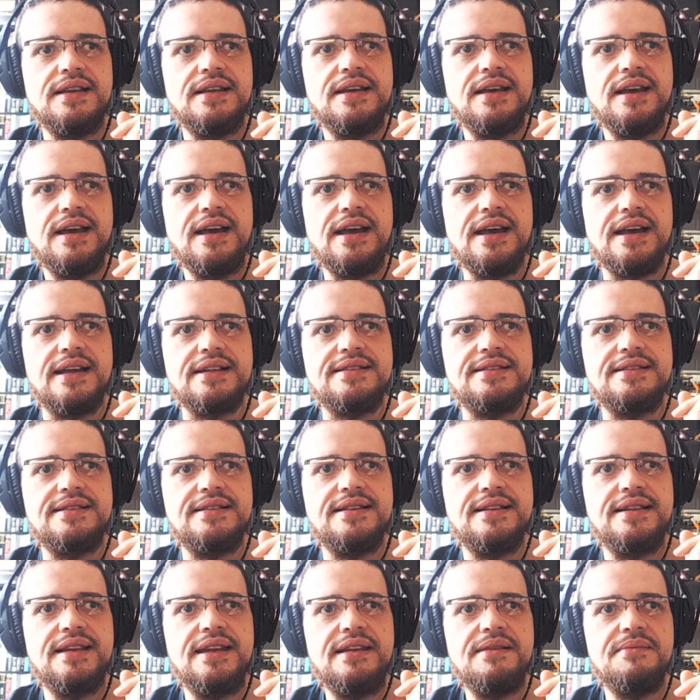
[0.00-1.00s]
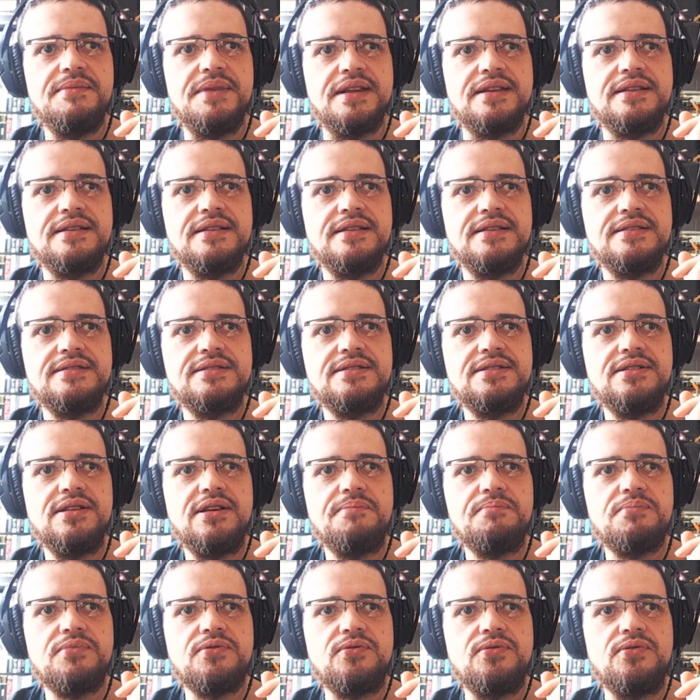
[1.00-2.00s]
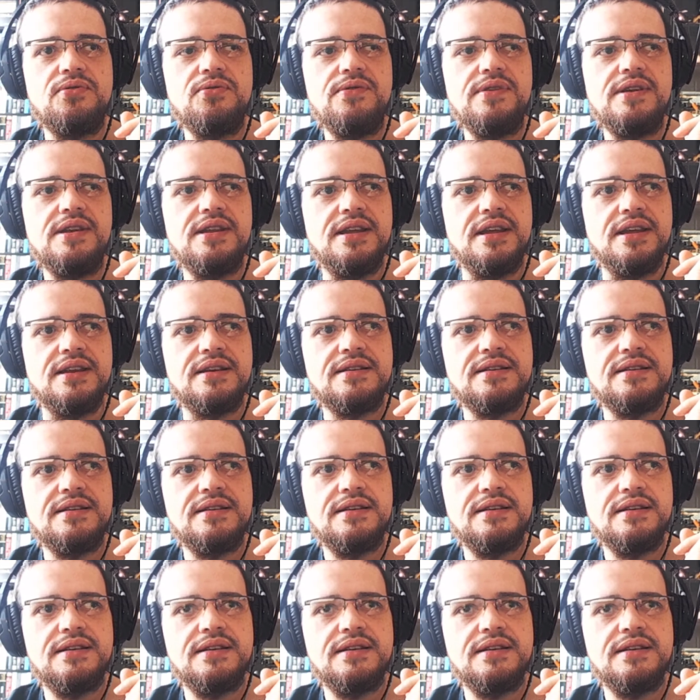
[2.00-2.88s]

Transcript: God damn it, stop ruining it.